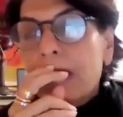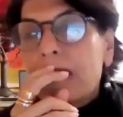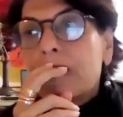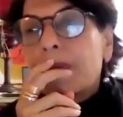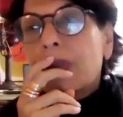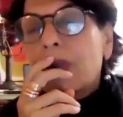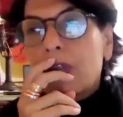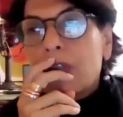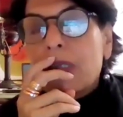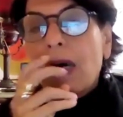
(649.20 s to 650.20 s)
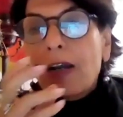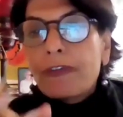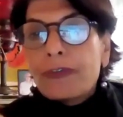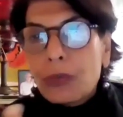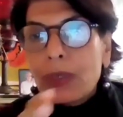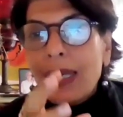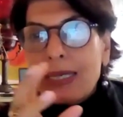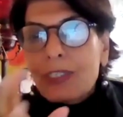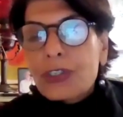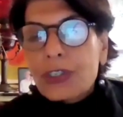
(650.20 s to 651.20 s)
Is because our food
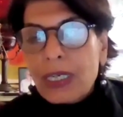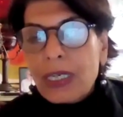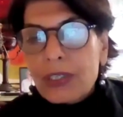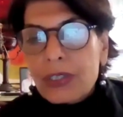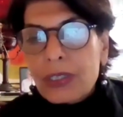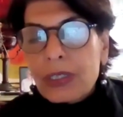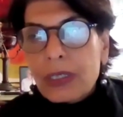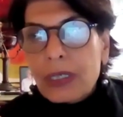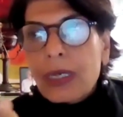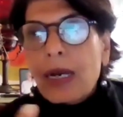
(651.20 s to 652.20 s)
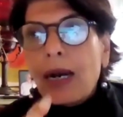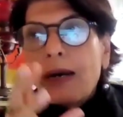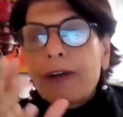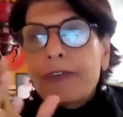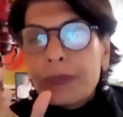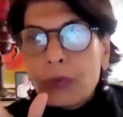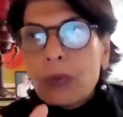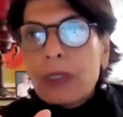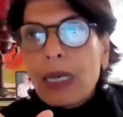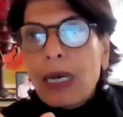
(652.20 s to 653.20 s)
has changed. Our
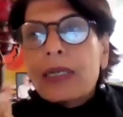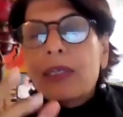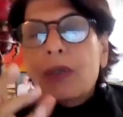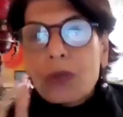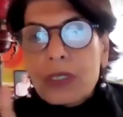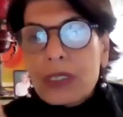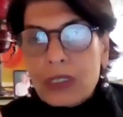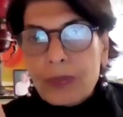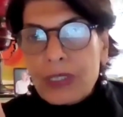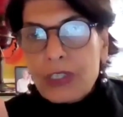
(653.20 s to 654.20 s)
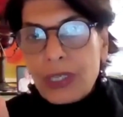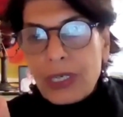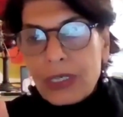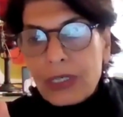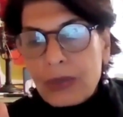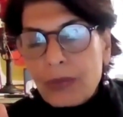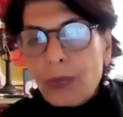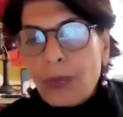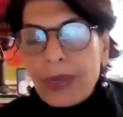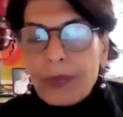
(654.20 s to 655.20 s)
ecosystem has changed.
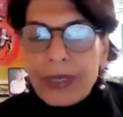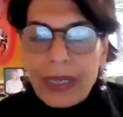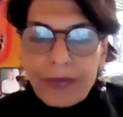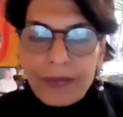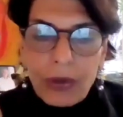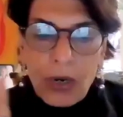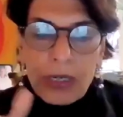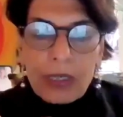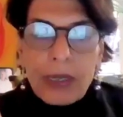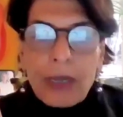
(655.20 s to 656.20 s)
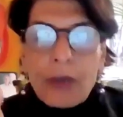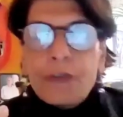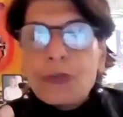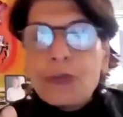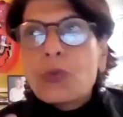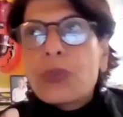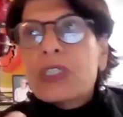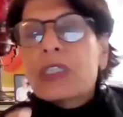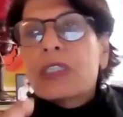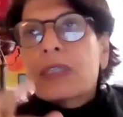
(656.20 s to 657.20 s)
When we have got food
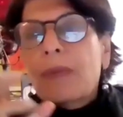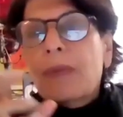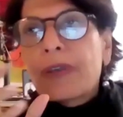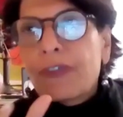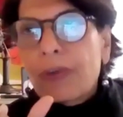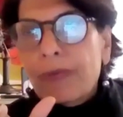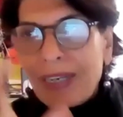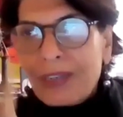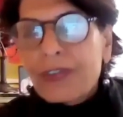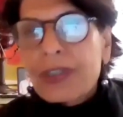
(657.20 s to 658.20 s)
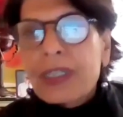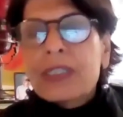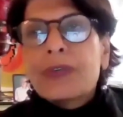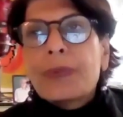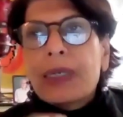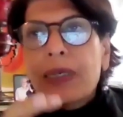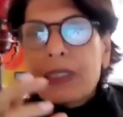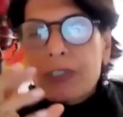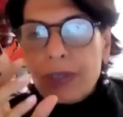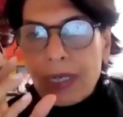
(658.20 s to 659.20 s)
which is coming from factories, from
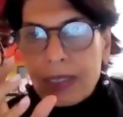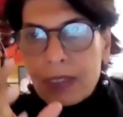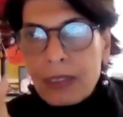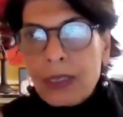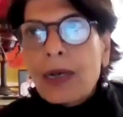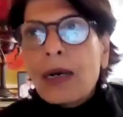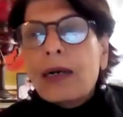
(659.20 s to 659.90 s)
industrialized